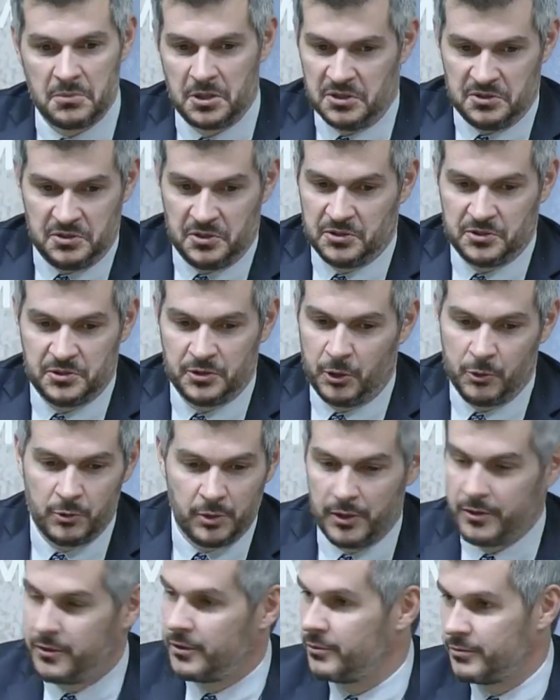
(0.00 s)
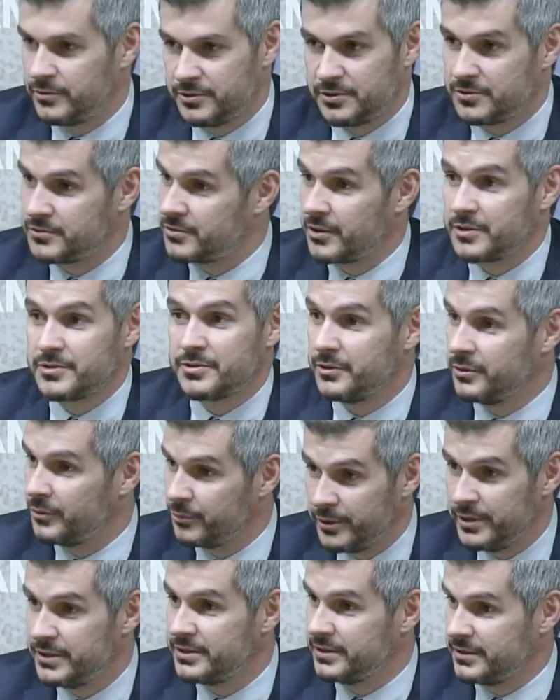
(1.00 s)
Because there's no other
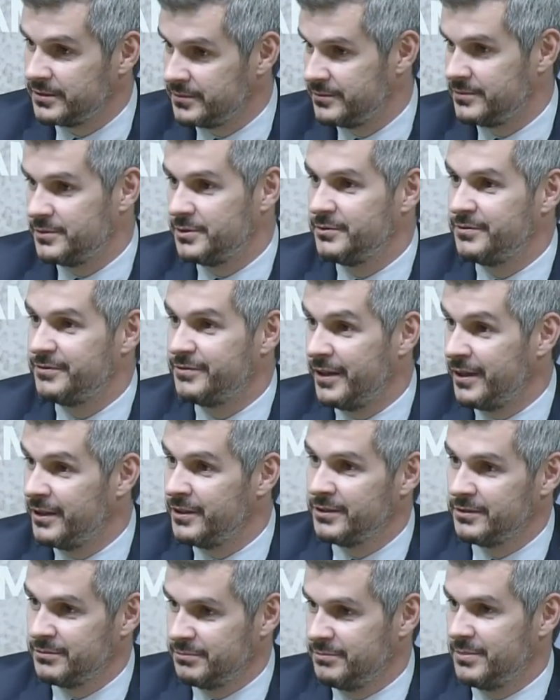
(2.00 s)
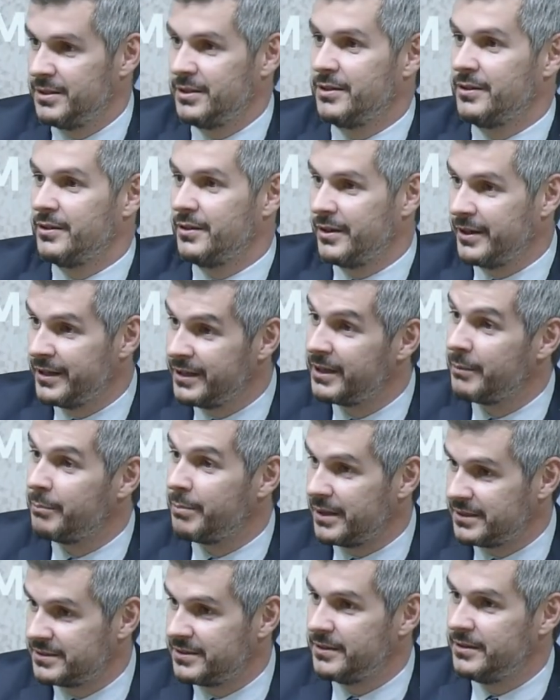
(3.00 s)
structural reason to fail but our
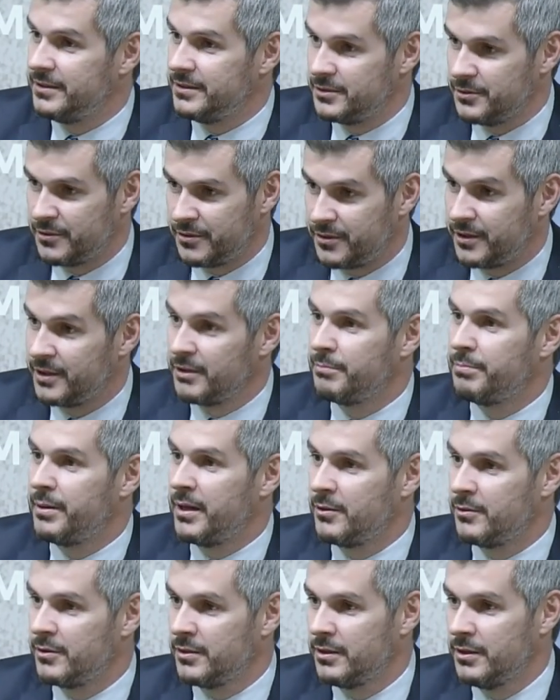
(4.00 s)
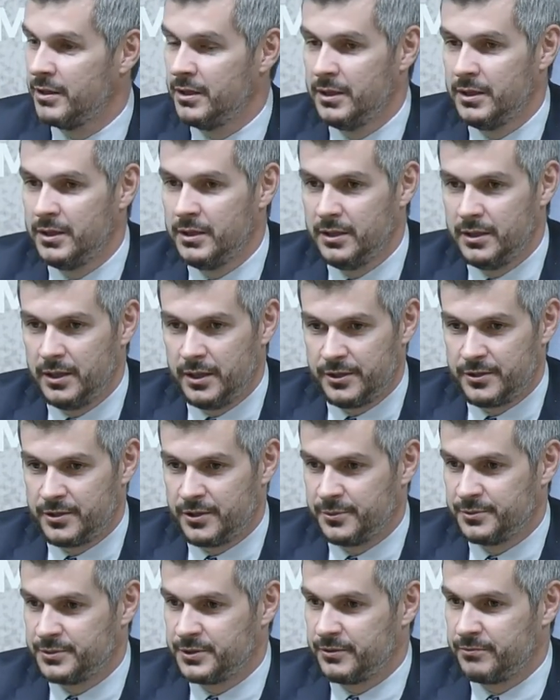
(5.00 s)
incapacity to think power in
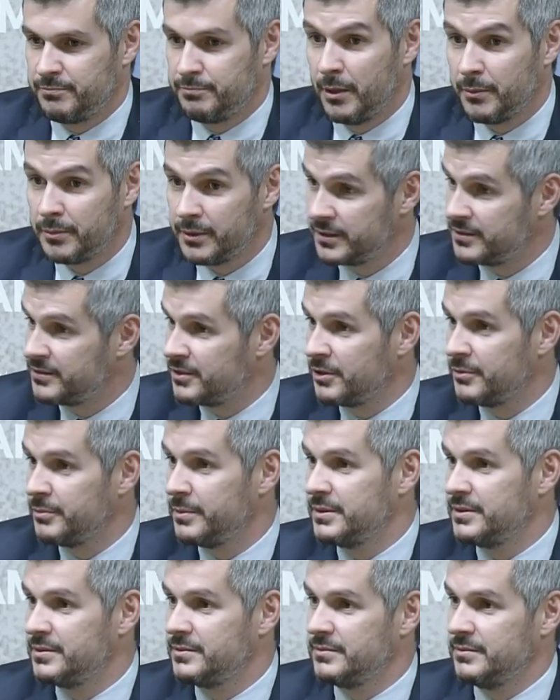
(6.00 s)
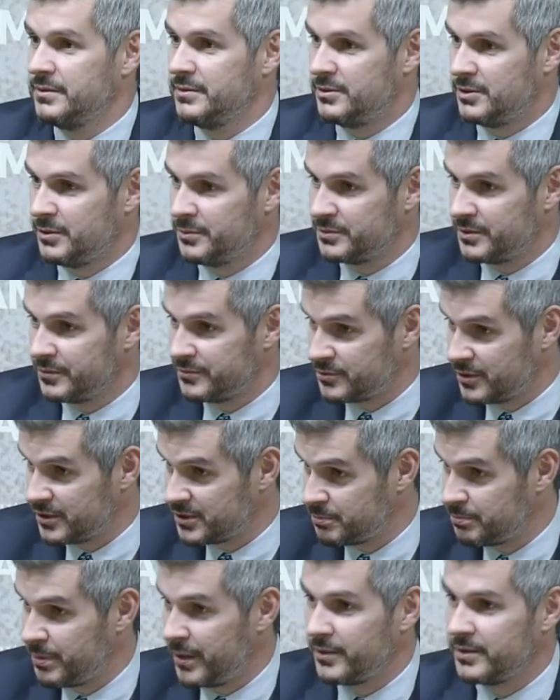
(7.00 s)
terms of public service, in terms of
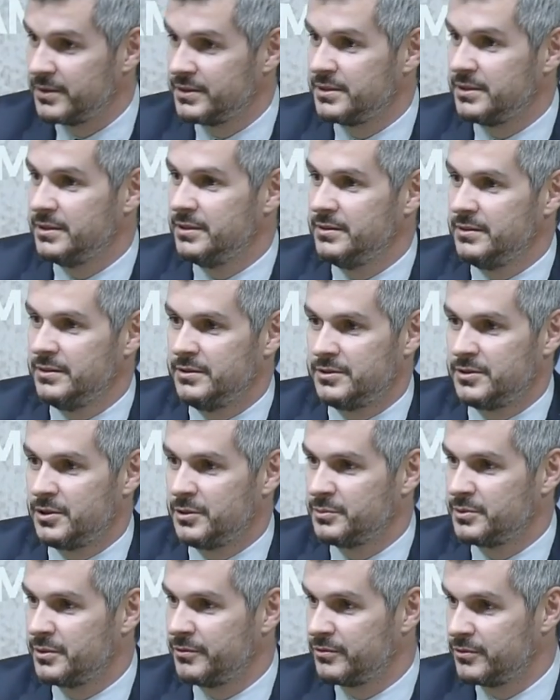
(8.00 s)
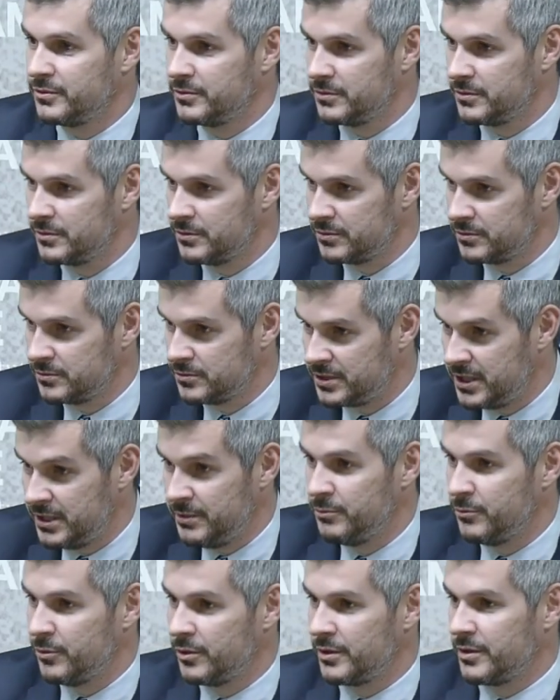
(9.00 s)
transparency, in terms of
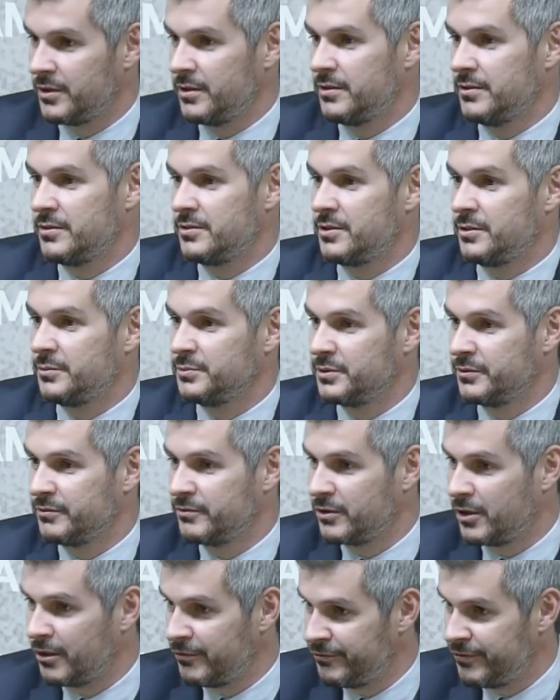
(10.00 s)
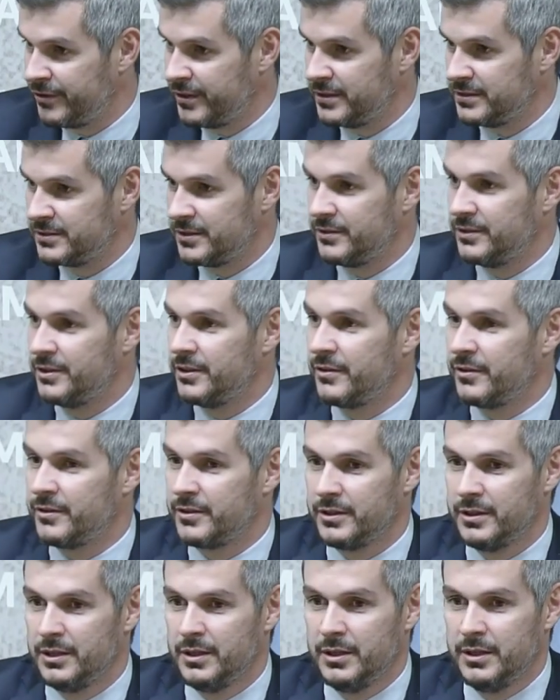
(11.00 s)
teamwork, in terms of confidence on the
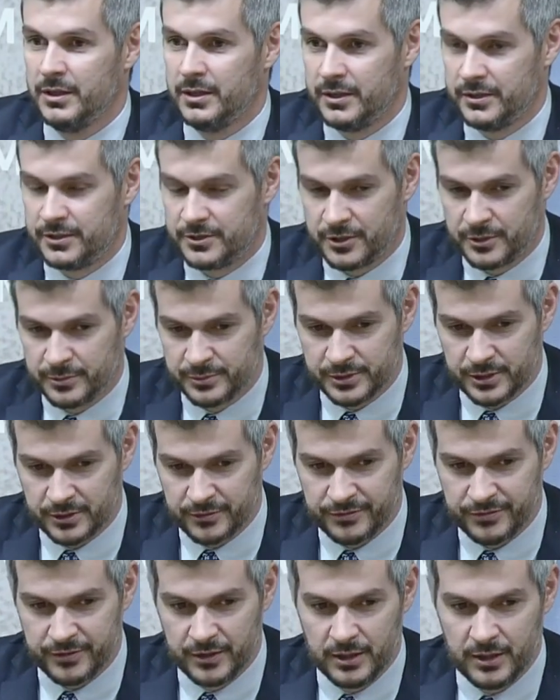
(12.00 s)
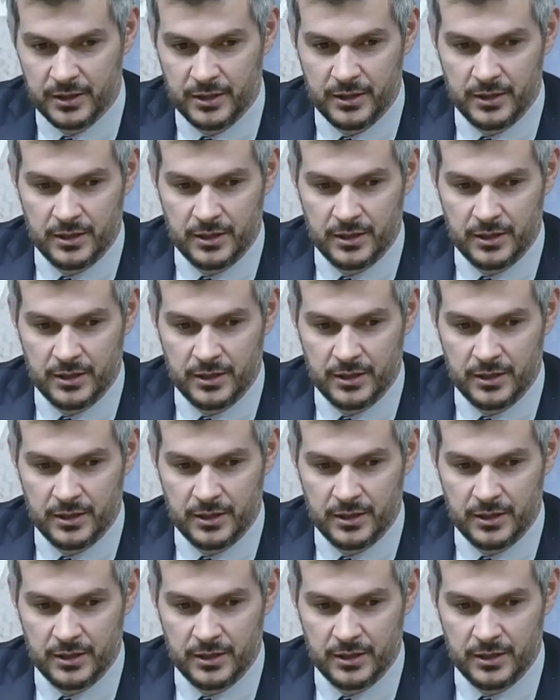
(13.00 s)
other, in terms of